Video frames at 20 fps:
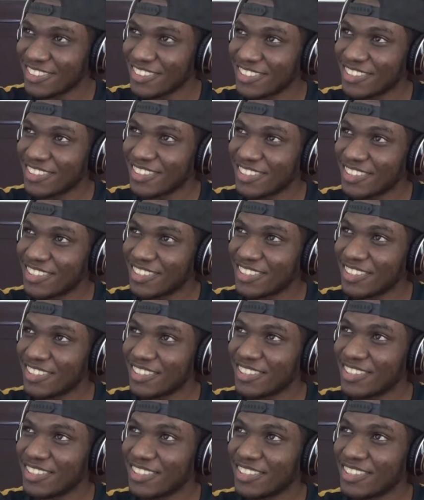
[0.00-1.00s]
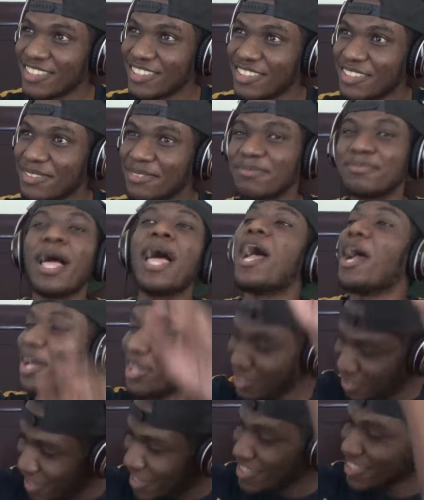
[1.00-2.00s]
I see something in front of you. I don't
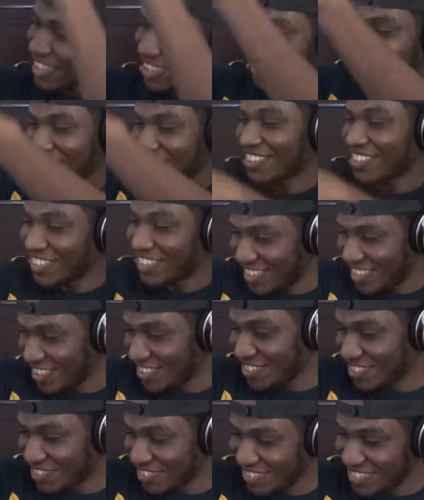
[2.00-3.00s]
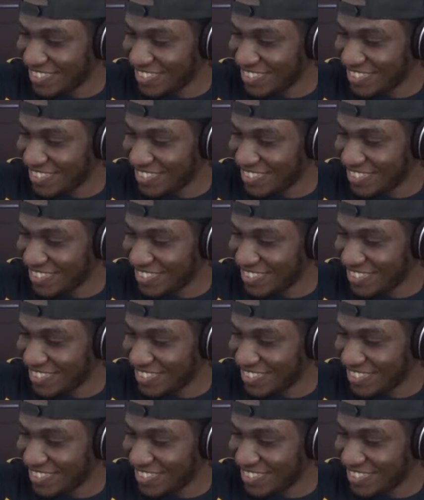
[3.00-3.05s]
know That's what, I was doing. You.